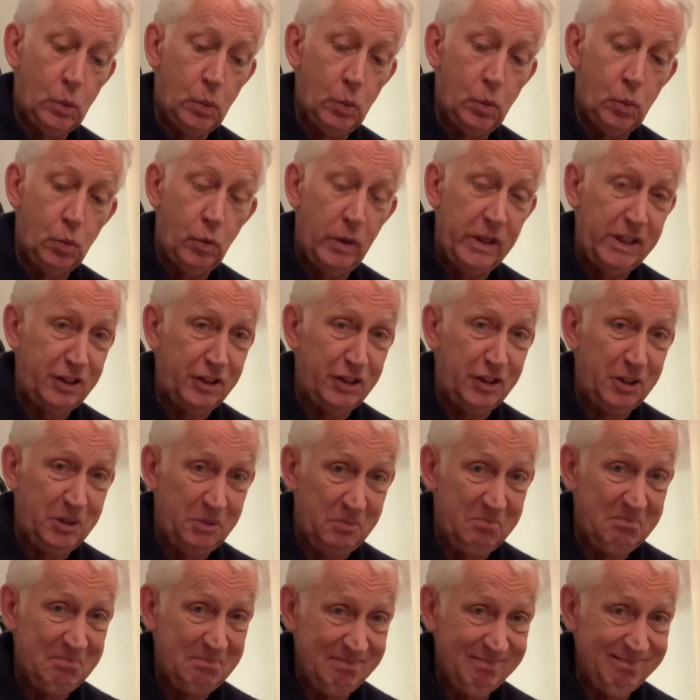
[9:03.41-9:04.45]
Which,
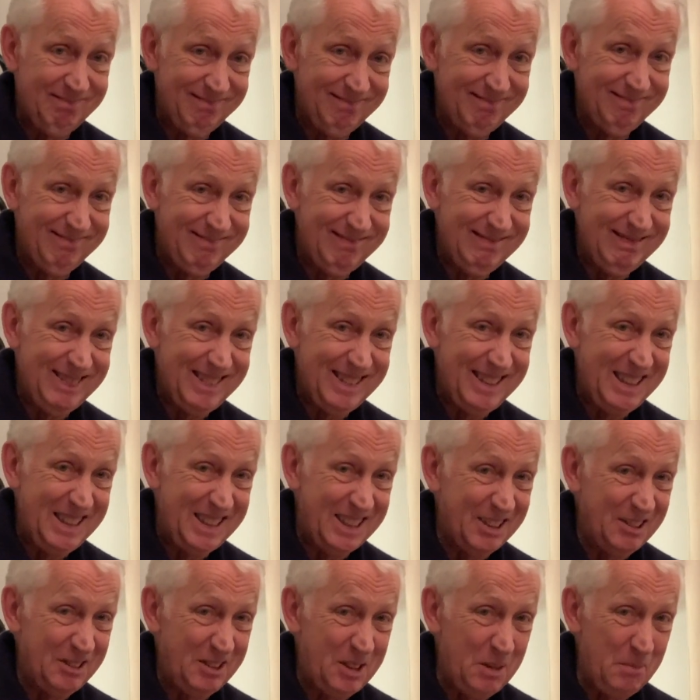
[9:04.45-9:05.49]
you
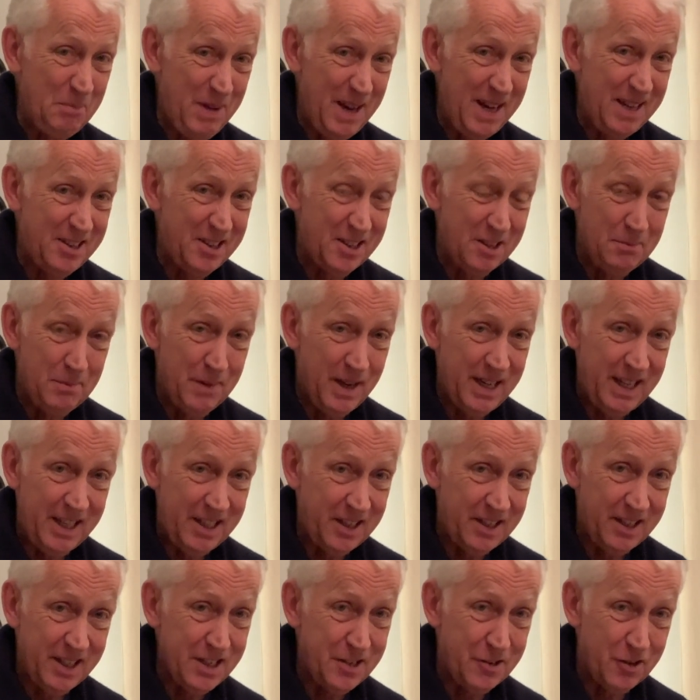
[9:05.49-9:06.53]
know, compared to the money that
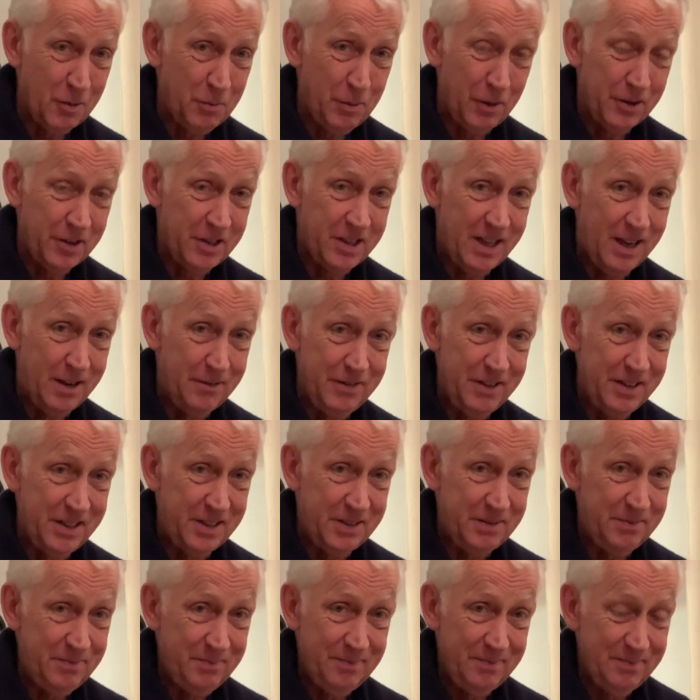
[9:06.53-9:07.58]
I drop on stuff is
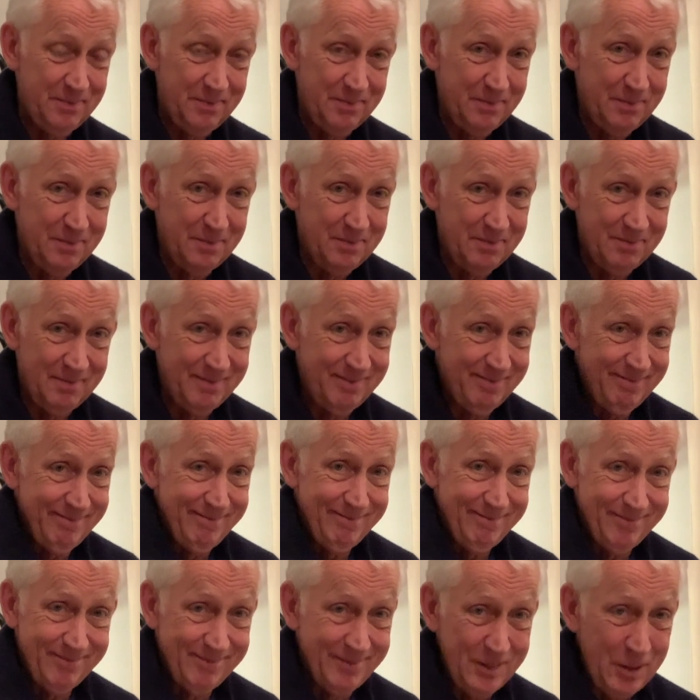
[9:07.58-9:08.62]

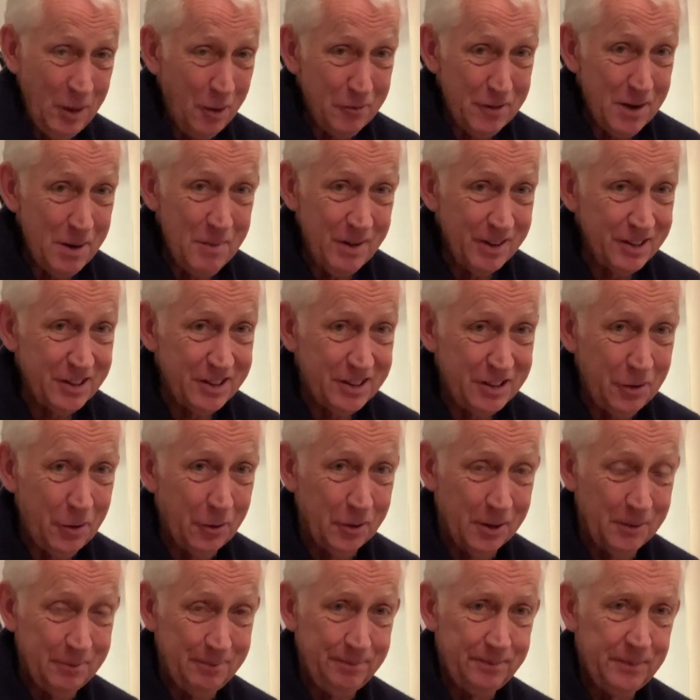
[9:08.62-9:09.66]
not very much at
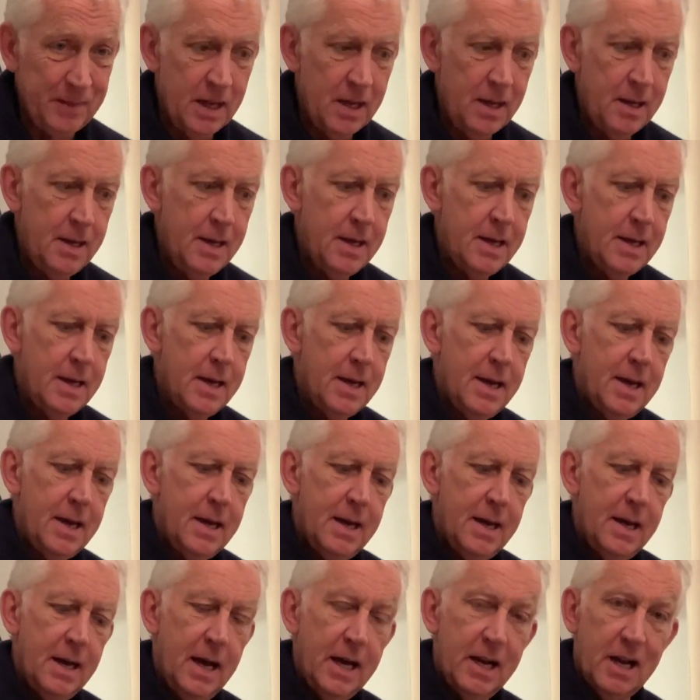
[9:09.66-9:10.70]
all.
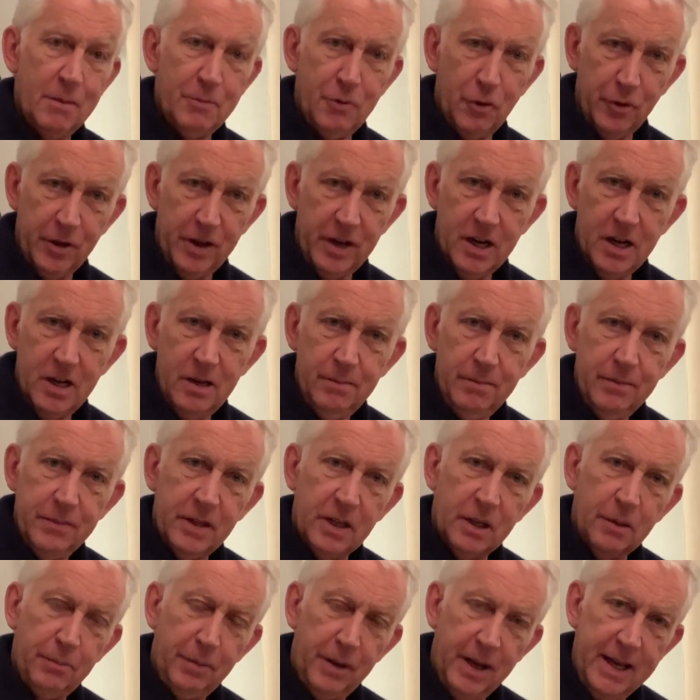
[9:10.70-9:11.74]
And I brought it home, and I
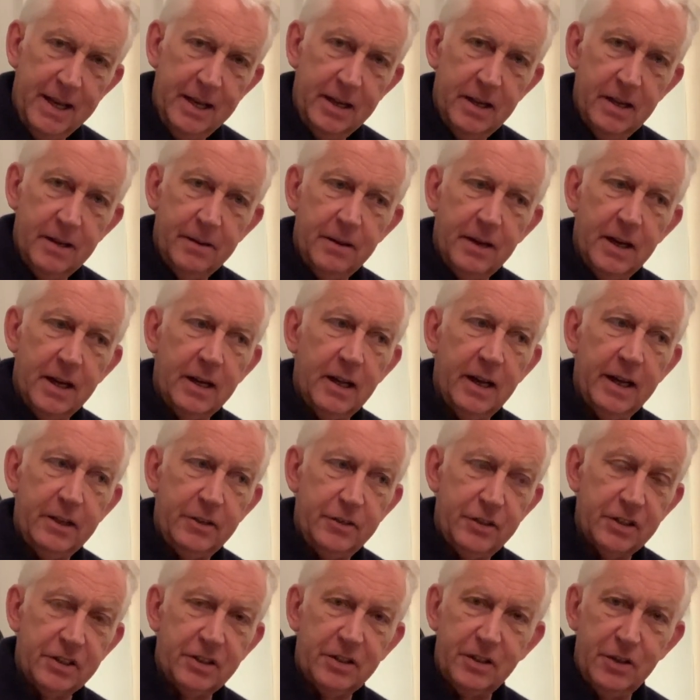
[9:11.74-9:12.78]
played it, and I
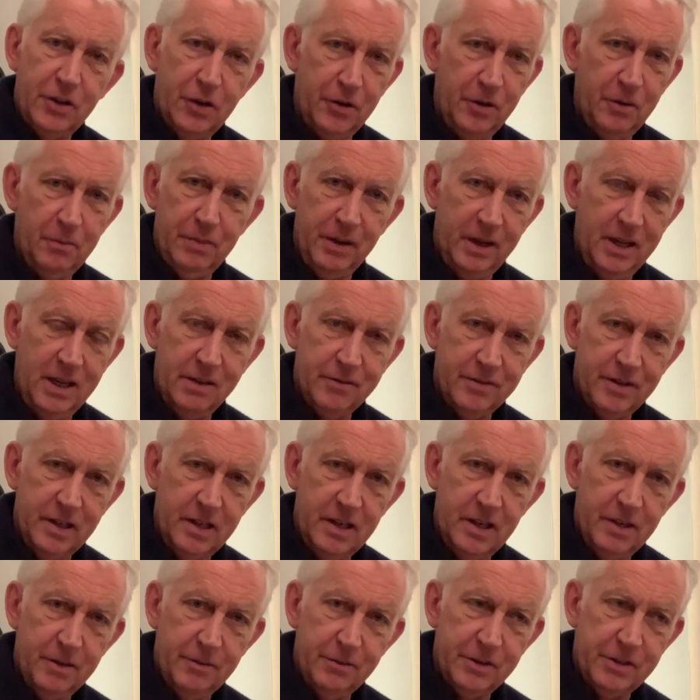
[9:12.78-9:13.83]
just couldn't believe it.
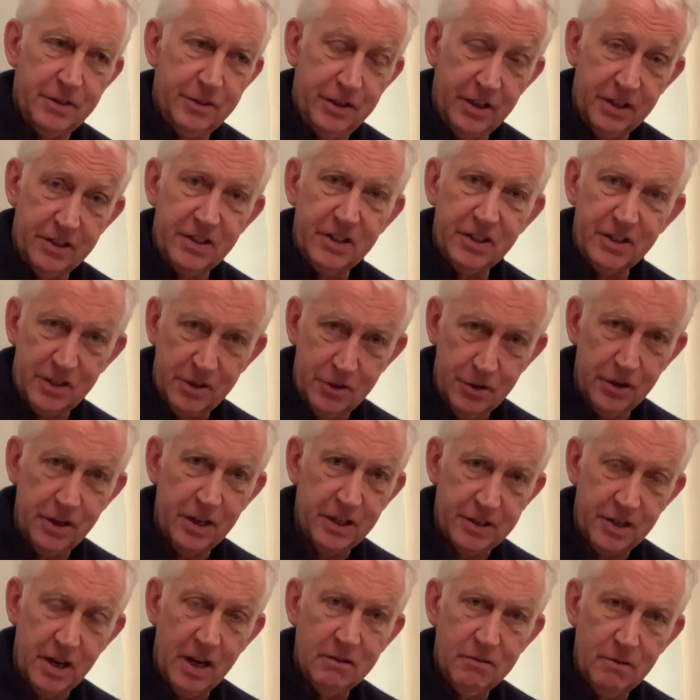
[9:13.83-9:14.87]
It was just as good as
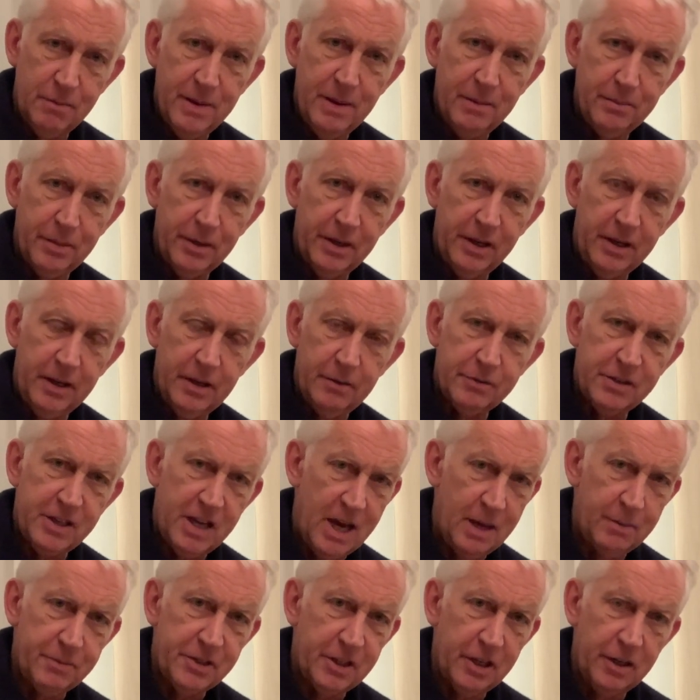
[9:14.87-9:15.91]
I remembered it. It was
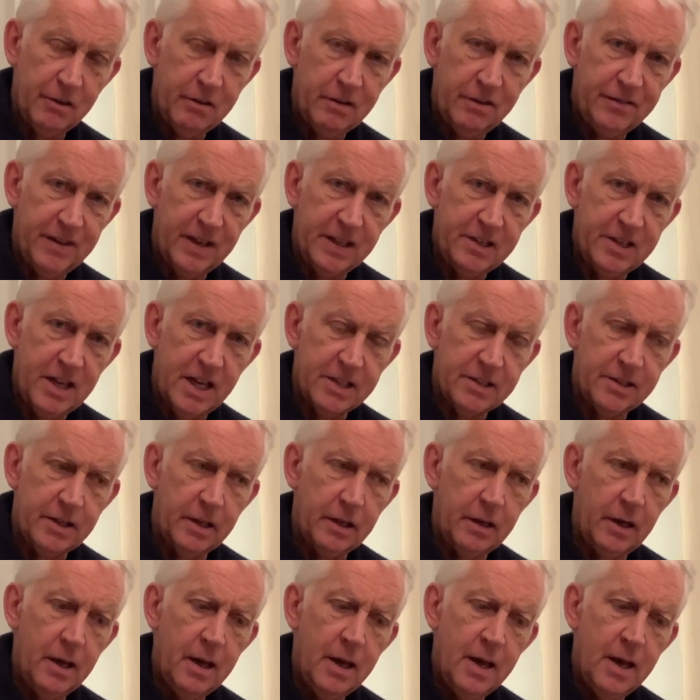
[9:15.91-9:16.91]
absolutely fantastic.